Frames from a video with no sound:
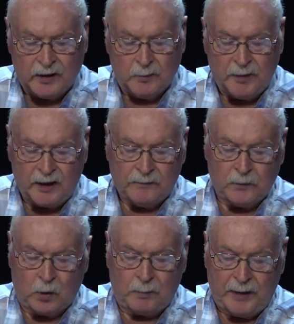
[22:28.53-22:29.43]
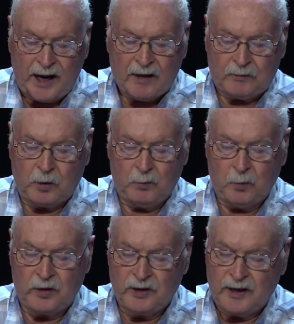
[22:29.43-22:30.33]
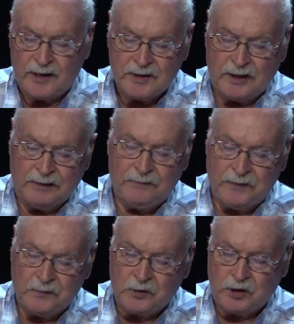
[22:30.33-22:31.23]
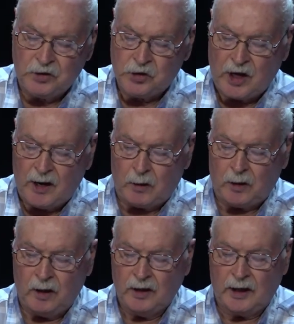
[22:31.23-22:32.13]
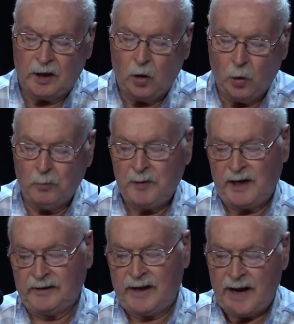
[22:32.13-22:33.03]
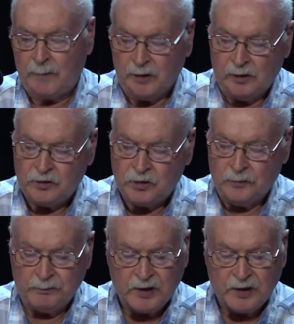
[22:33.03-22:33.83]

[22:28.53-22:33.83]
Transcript: the main floor bathroom with a 1950s shower and homemade cabinets,